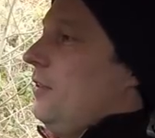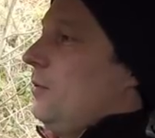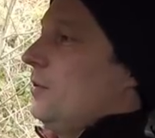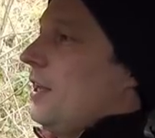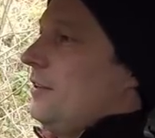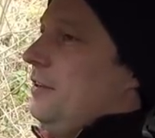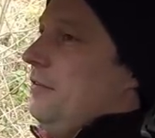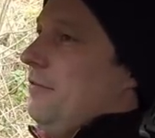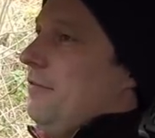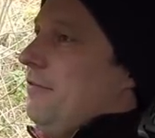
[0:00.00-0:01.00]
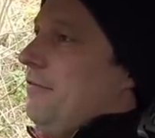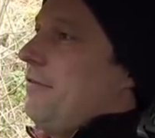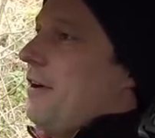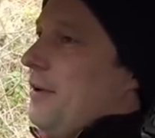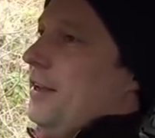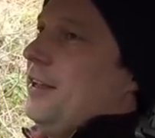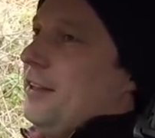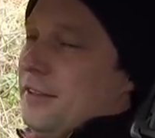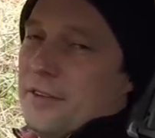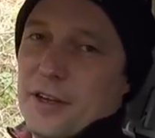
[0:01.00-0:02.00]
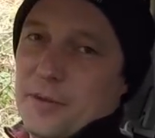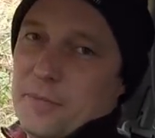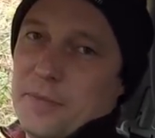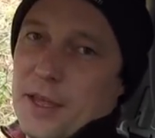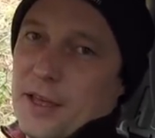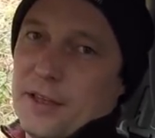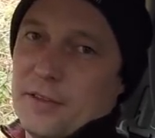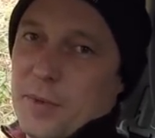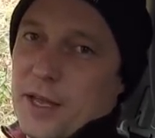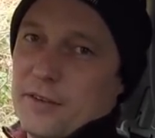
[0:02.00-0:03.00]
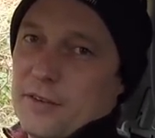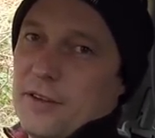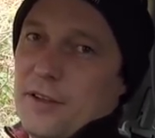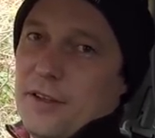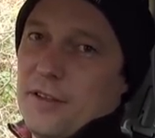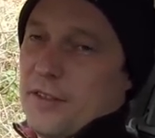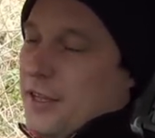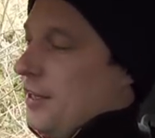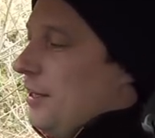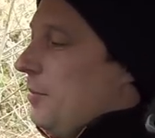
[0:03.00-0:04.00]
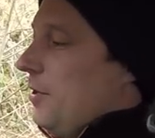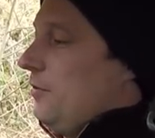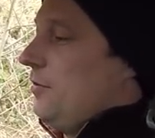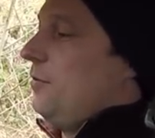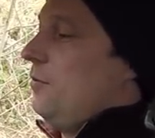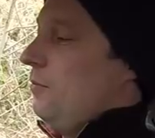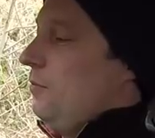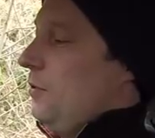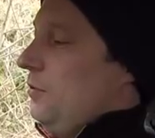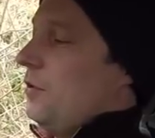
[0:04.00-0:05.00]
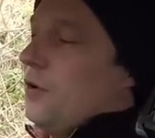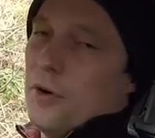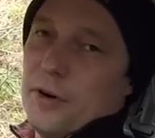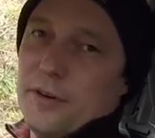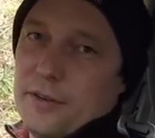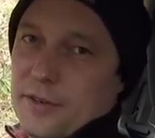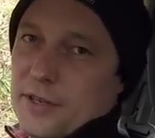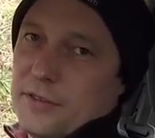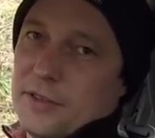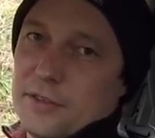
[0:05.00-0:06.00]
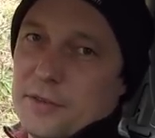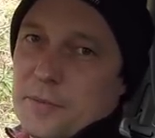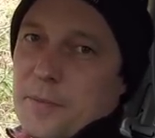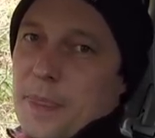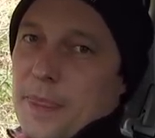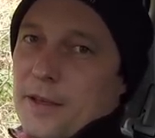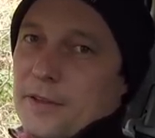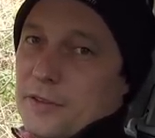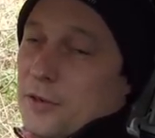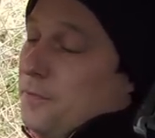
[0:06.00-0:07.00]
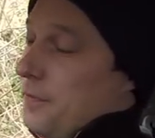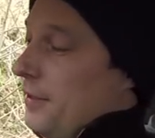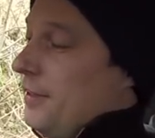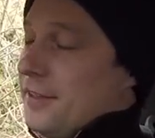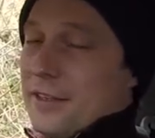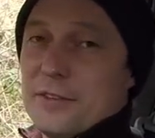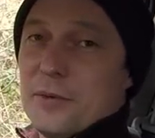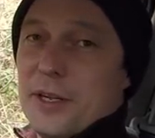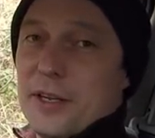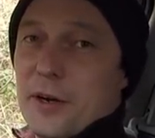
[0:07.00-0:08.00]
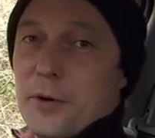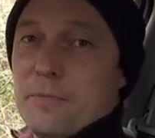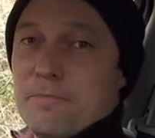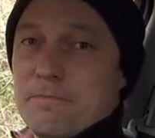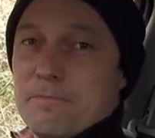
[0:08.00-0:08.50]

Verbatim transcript: there was actually very little time uh, spent thinking about route or distance. So I think that's the way to go.